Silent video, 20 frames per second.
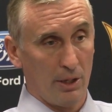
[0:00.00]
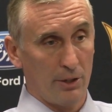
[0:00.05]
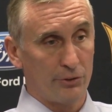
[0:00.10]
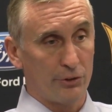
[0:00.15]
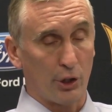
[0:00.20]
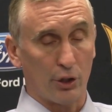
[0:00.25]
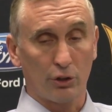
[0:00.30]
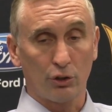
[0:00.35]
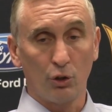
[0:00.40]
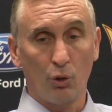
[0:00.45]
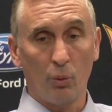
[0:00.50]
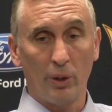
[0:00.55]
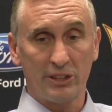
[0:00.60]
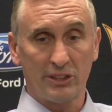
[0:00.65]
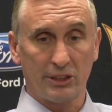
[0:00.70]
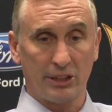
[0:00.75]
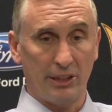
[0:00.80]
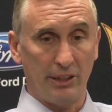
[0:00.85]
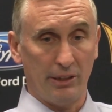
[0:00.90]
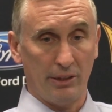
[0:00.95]
Dirk
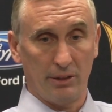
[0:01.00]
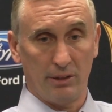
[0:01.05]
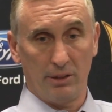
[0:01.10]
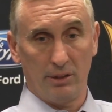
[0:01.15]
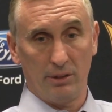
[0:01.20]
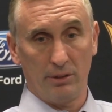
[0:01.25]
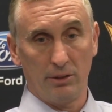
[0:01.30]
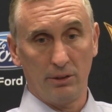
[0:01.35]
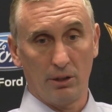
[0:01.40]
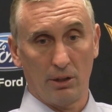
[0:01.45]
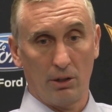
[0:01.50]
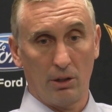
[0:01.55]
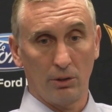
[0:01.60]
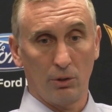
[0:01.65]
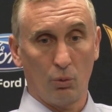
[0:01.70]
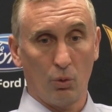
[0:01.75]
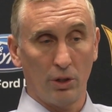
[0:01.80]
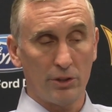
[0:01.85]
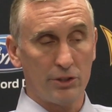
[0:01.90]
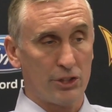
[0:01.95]
Nowitzki, and on the
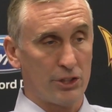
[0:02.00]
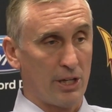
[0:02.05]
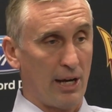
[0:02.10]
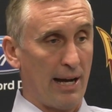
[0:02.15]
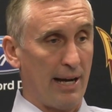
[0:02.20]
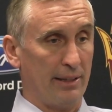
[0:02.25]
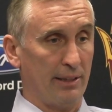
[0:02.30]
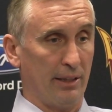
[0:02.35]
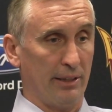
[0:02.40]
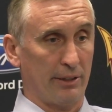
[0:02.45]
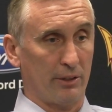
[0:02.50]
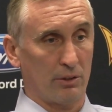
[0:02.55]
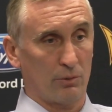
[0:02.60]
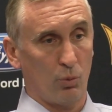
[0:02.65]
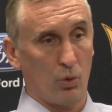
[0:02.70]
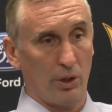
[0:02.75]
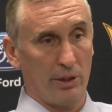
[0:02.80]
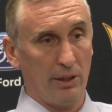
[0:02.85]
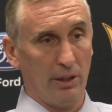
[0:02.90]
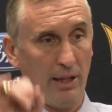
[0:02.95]
one shot, like
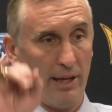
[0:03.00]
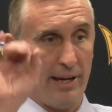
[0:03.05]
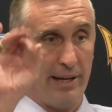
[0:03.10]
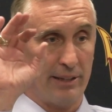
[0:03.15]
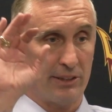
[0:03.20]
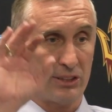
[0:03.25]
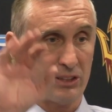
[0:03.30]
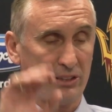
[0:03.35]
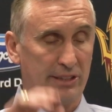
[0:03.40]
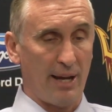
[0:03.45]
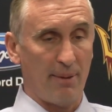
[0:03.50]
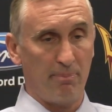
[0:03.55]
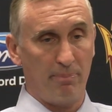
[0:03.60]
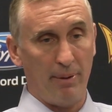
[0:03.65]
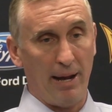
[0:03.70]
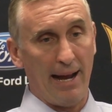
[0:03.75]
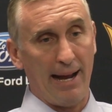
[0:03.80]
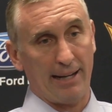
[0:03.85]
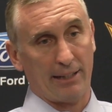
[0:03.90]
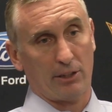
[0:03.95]
one leg, step
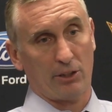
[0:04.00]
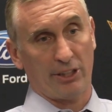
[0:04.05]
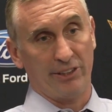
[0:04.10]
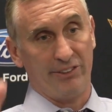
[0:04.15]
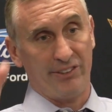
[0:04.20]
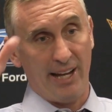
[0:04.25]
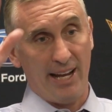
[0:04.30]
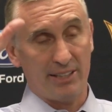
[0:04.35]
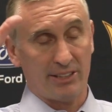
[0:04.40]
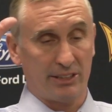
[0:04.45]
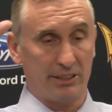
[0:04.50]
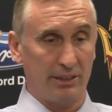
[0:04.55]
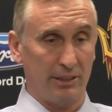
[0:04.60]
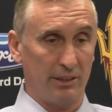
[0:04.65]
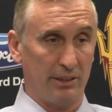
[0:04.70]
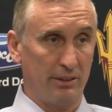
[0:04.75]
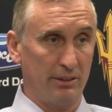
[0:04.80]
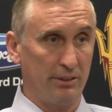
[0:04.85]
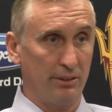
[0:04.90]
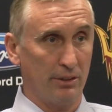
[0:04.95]
back,
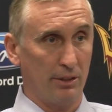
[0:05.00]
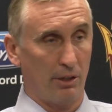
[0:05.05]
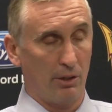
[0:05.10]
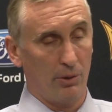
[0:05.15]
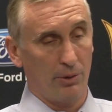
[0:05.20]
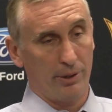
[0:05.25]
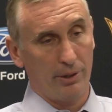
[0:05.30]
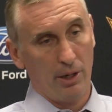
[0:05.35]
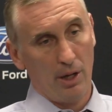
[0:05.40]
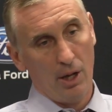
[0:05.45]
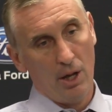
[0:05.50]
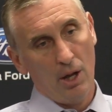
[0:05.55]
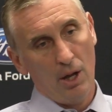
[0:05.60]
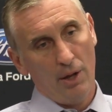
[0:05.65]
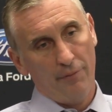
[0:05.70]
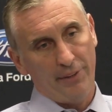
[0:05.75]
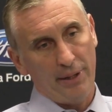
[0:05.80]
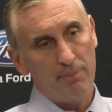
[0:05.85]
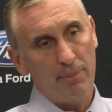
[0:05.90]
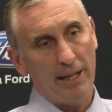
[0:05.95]
contested, and
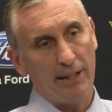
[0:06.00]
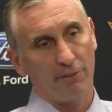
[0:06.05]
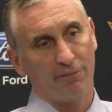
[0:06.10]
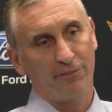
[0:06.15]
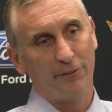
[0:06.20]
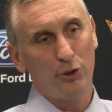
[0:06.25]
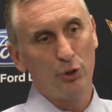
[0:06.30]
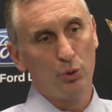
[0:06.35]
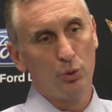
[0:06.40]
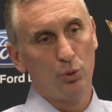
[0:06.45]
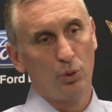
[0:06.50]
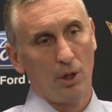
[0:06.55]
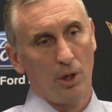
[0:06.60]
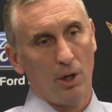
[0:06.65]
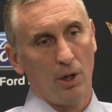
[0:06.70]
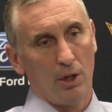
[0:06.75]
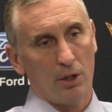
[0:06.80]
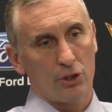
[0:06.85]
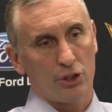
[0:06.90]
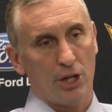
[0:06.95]
they made a few
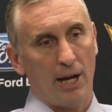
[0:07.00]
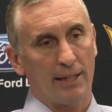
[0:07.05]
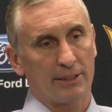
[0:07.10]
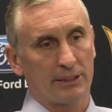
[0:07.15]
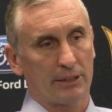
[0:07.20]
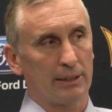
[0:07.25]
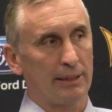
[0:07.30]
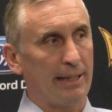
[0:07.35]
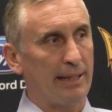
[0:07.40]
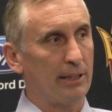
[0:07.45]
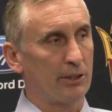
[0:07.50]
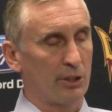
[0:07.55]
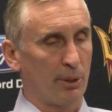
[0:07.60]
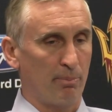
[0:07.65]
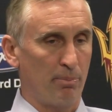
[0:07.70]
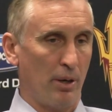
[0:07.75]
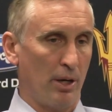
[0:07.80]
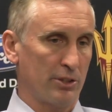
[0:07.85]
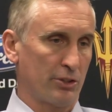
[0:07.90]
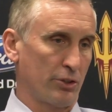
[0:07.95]
shots late at the
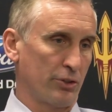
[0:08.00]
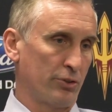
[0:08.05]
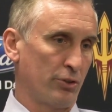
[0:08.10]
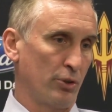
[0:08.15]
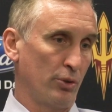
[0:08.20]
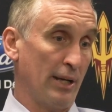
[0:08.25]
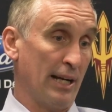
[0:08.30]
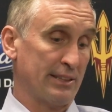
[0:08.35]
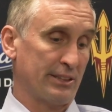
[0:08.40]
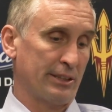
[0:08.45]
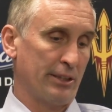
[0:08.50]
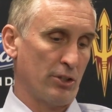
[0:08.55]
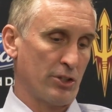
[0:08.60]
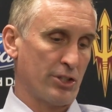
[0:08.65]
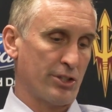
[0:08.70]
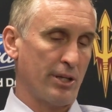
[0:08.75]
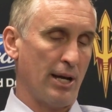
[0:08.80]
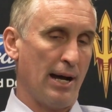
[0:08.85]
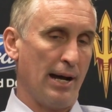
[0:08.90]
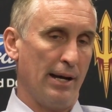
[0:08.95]
buzzer too. That's their
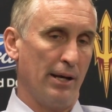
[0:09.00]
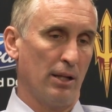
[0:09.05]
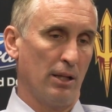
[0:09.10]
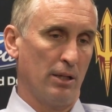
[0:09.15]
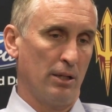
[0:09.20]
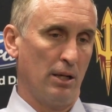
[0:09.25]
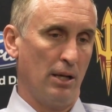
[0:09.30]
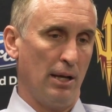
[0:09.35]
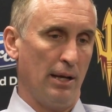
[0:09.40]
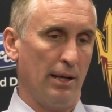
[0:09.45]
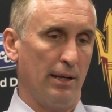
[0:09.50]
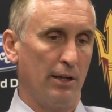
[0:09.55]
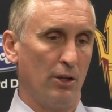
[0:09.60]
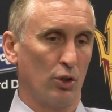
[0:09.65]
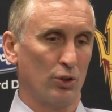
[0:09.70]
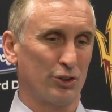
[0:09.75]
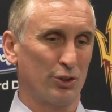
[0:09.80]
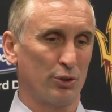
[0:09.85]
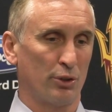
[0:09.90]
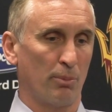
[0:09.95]
style, and
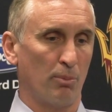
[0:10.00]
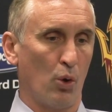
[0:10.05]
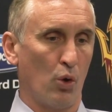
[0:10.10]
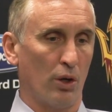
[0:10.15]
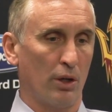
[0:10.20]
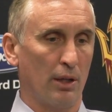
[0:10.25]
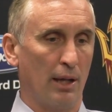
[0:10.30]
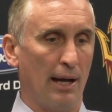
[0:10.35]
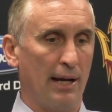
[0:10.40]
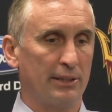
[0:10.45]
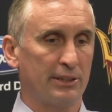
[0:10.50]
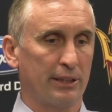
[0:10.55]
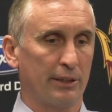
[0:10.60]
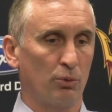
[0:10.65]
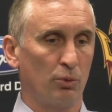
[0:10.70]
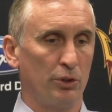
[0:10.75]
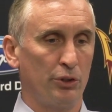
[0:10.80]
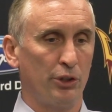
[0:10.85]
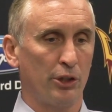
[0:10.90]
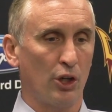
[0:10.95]
those are demoralizing
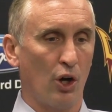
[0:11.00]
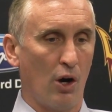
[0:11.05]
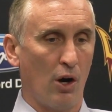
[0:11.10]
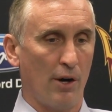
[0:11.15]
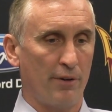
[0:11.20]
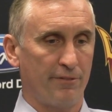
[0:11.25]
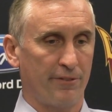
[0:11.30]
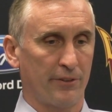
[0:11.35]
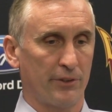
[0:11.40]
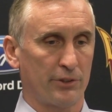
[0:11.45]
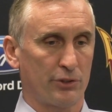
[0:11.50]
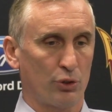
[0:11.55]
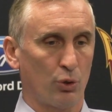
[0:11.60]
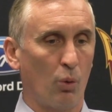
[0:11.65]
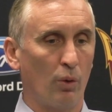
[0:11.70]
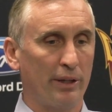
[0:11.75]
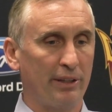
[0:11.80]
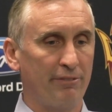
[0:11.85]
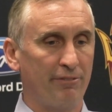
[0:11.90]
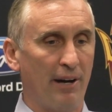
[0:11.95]
when you guard for
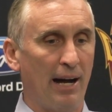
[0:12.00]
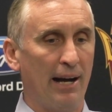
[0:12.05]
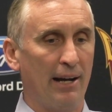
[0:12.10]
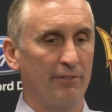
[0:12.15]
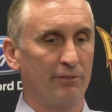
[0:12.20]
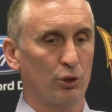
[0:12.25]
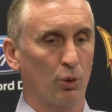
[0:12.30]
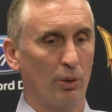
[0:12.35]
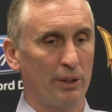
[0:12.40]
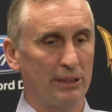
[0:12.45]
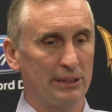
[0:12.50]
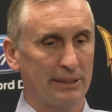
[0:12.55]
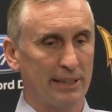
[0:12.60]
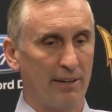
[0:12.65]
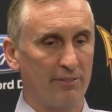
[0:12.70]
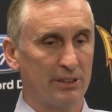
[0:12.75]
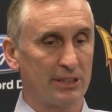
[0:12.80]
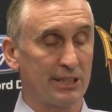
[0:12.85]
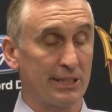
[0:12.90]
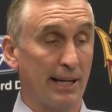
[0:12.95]
25,
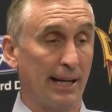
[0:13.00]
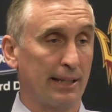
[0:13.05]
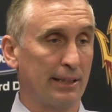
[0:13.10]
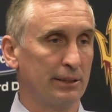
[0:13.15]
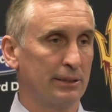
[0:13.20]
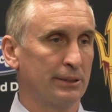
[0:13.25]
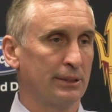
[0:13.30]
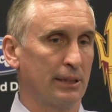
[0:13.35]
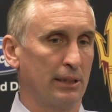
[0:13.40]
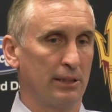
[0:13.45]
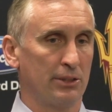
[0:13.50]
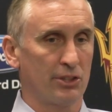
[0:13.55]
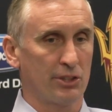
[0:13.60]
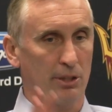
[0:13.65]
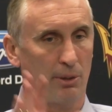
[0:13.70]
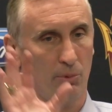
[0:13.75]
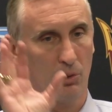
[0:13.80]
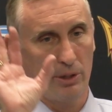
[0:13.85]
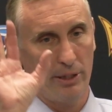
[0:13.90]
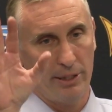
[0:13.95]
27 seconds and then
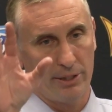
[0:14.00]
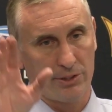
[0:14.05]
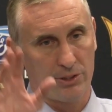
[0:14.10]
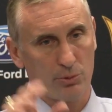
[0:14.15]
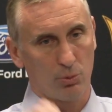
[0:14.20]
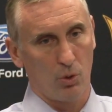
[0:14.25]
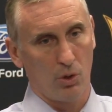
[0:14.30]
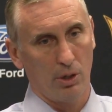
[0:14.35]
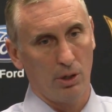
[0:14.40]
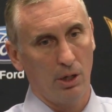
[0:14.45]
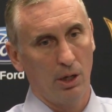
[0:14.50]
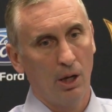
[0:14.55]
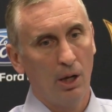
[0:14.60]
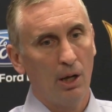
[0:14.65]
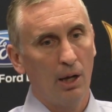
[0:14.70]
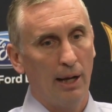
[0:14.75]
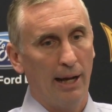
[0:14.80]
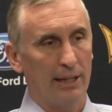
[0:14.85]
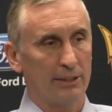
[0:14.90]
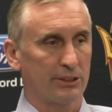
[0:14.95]
someone hits one
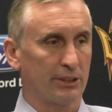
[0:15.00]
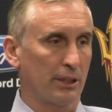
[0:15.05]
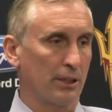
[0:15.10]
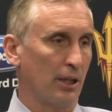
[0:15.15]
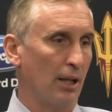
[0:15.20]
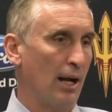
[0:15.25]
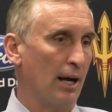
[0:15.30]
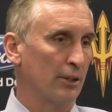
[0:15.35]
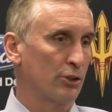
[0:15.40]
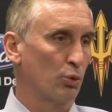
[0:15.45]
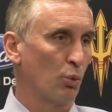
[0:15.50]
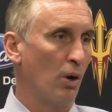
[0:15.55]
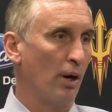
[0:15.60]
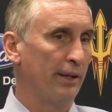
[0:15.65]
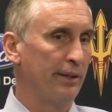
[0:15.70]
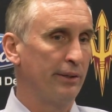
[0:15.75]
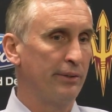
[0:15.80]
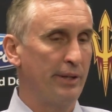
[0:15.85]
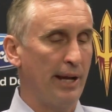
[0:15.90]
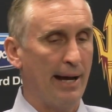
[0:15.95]
as the clock's
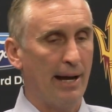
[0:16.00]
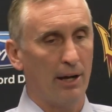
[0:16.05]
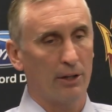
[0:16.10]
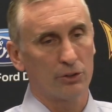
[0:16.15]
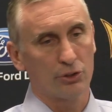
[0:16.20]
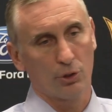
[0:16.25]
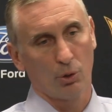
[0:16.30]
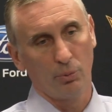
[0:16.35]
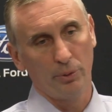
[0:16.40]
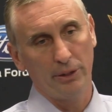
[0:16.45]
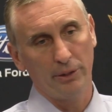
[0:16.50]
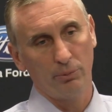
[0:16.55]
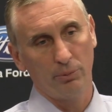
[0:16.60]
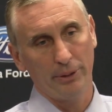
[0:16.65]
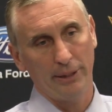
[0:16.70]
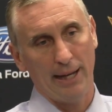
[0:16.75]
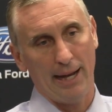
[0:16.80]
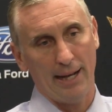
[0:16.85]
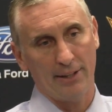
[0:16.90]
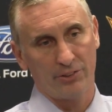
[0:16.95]
winding down. So
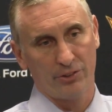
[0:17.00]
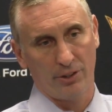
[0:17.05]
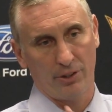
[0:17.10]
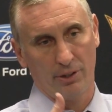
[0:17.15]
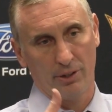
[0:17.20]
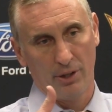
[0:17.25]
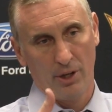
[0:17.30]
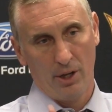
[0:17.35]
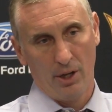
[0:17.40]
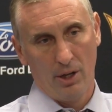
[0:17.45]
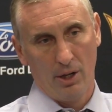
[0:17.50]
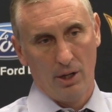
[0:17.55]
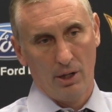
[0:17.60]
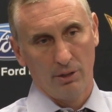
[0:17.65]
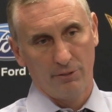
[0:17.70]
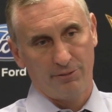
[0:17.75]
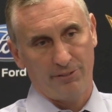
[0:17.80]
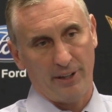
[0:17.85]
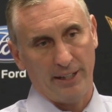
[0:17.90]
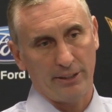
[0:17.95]
we had to
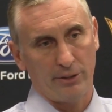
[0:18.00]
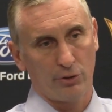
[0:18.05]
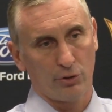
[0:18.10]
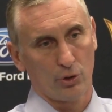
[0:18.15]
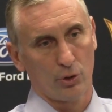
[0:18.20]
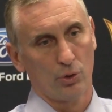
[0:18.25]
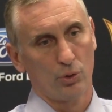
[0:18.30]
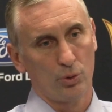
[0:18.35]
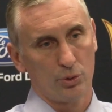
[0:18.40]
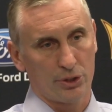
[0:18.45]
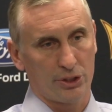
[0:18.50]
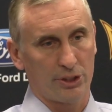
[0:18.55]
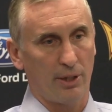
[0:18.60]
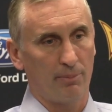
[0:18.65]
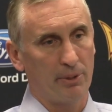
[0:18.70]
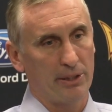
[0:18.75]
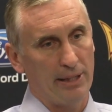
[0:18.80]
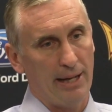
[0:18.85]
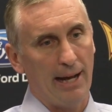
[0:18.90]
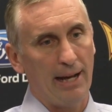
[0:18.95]
fight through some
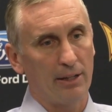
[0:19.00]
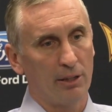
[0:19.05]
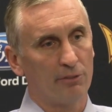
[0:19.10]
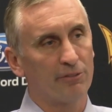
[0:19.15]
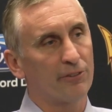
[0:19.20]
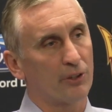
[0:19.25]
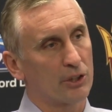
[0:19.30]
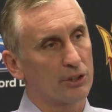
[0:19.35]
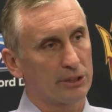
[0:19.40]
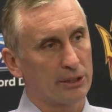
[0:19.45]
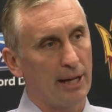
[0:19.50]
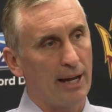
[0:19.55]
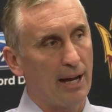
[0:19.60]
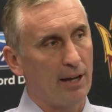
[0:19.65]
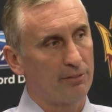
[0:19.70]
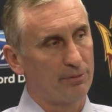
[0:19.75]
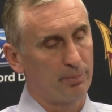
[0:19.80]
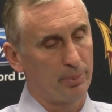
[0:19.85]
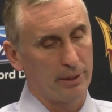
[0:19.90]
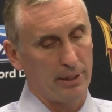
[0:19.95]
of that in the first
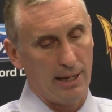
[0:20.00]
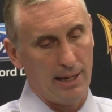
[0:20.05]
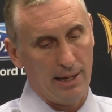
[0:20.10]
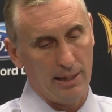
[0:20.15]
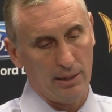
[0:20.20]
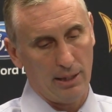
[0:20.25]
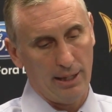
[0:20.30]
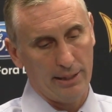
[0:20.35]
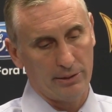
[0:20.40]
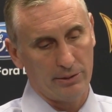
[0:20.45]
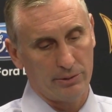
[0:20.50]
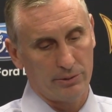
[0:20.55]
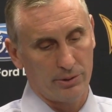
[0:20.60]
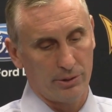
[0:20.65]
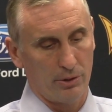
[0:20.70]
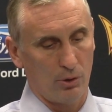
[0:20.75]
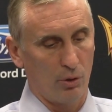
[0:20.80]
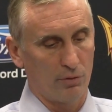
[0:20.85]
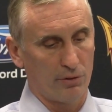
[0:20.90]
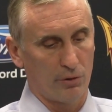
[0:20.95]
half, but I liked
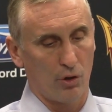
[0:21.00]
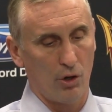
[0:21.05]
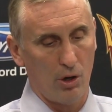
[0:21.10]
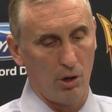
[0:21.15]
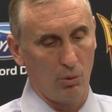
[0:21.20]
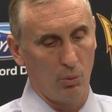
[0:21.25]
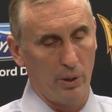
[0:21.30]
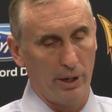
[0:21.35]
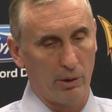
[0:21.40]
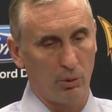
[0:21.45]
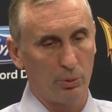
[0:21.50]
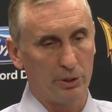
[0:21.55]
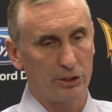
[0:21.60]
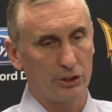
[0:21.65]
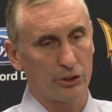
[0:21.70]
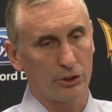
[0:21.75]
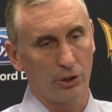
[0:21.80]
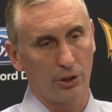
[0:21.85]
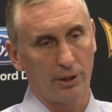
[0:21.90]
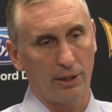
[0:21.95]
overall where we
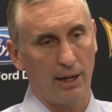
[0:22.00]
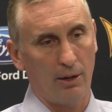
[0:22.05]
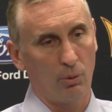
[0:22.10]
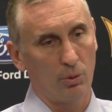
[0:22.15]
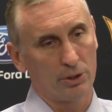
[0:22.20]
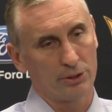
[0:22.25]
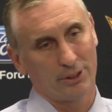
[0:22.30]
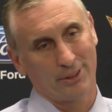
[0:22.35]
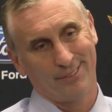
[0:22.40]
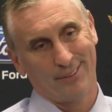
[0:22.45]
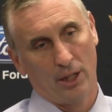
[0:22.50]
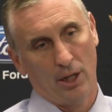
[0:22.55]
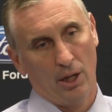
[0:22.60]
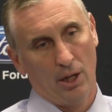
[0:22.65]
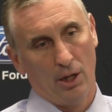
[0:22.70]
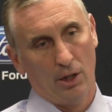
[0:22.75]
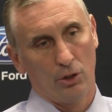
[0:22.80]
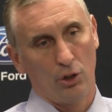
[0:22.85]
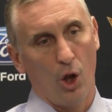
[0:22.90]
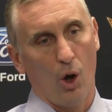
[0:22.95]
stood.
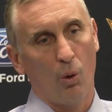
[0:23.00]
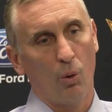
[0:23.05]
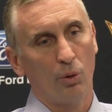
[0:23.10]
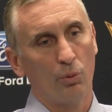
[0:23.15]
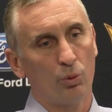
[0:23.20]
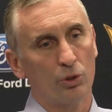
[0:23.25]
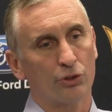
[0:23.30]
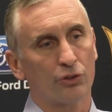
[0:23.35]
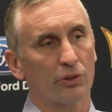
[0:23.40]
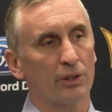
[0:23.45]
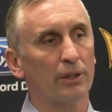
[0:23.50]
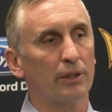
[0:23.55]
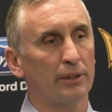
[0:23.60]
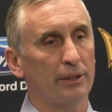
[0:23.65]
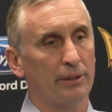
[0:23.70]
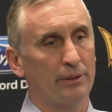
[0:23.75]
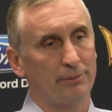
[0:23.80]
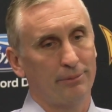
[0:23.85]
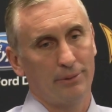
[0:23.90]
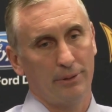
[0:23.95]
No one was
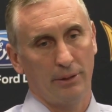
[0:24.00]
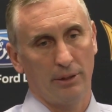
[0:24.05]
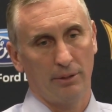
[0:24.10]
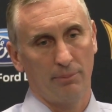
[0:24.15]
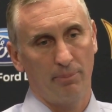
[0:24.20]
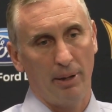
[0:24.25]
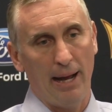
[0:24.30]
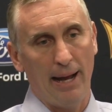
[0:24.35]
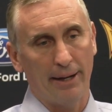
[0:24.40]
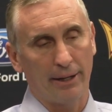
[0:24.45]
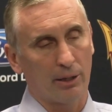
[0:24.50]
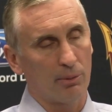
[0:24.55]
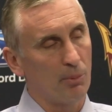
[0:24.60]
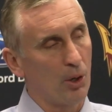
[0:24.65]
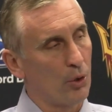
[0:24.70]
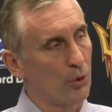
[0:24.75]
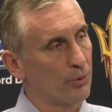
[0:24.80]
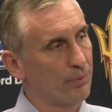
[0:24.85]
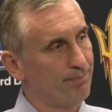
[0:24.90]
really in panic mode.